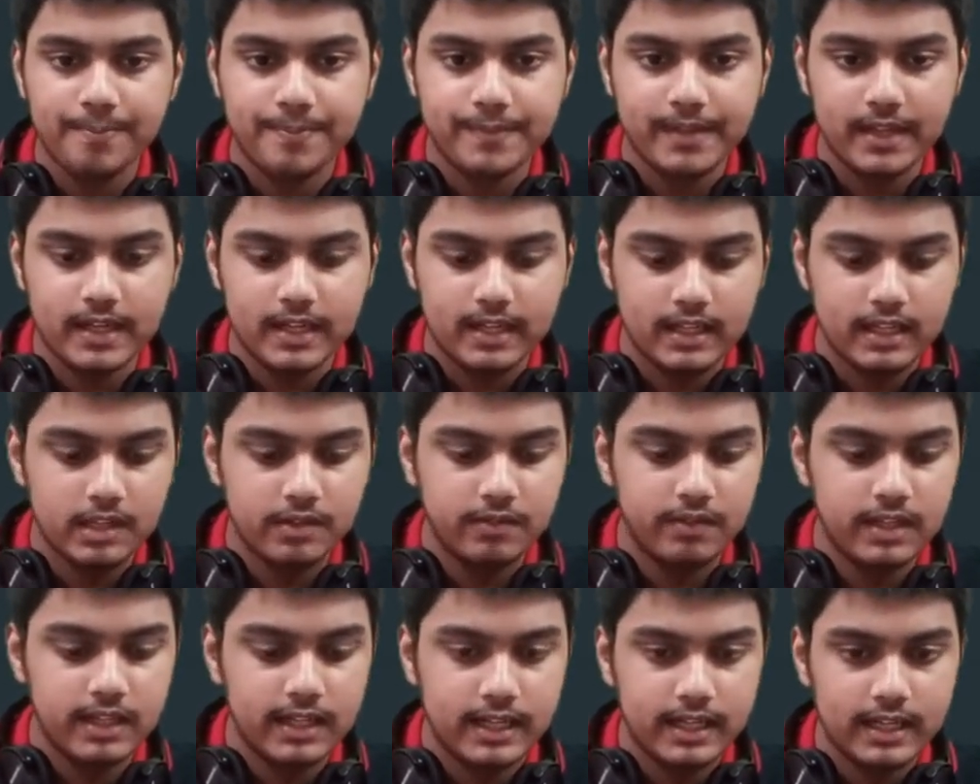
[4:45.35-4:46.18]
and here
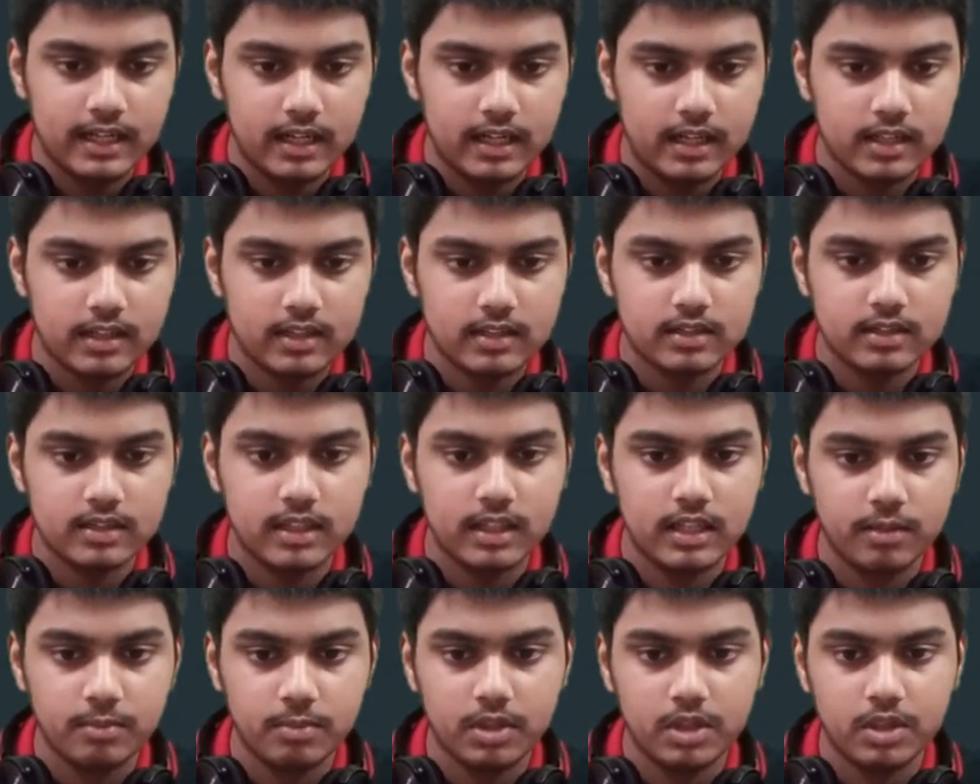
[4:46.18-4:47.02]
we'll write another
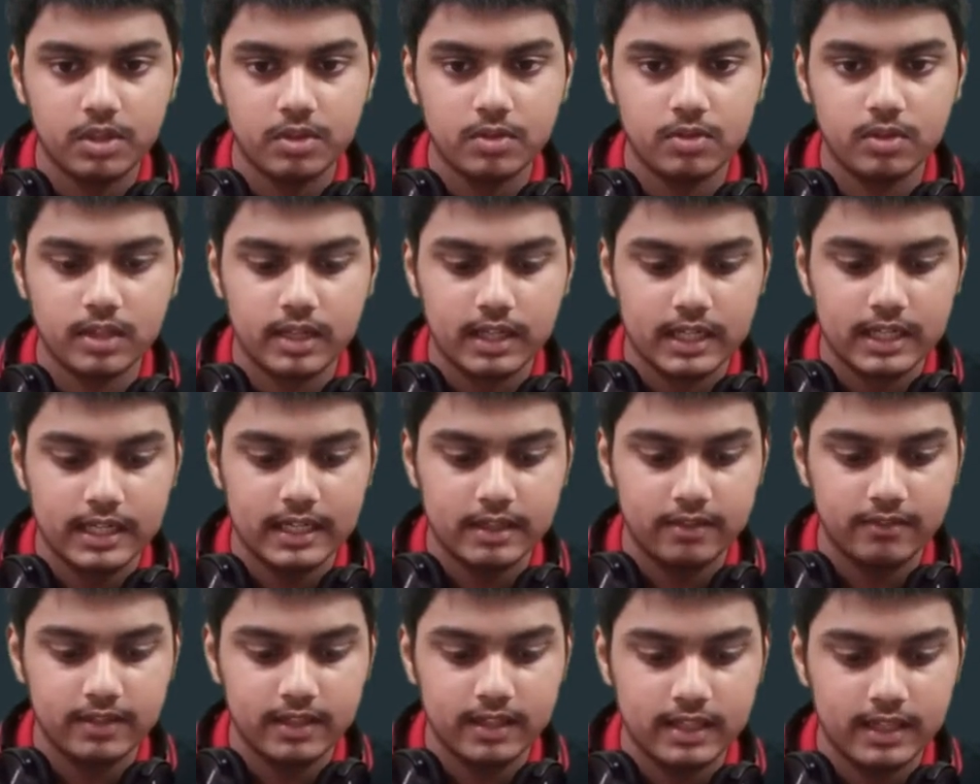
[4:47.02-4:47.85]
cw,
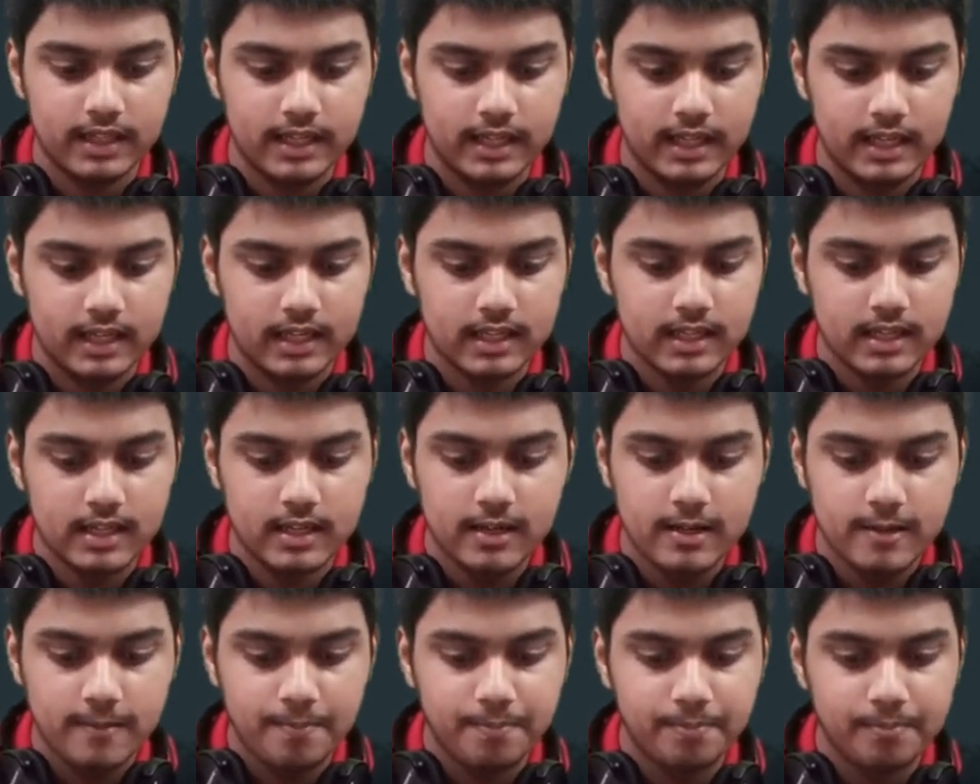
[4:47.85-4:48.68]
and we'll write
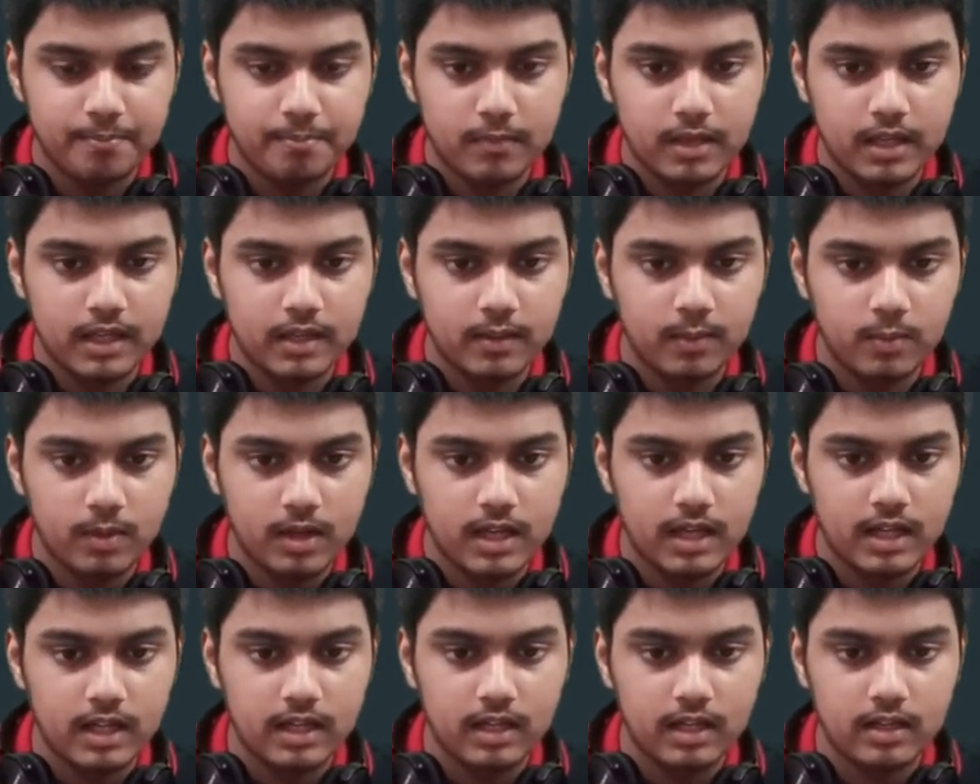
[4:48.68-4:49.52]
my
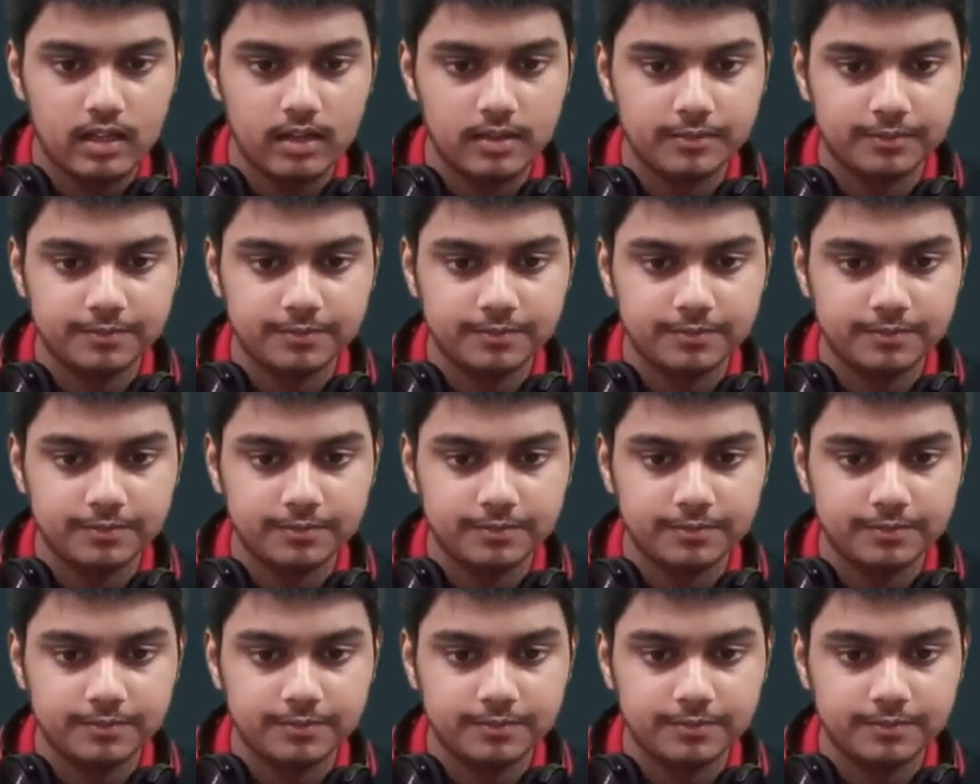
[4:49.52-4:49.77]
val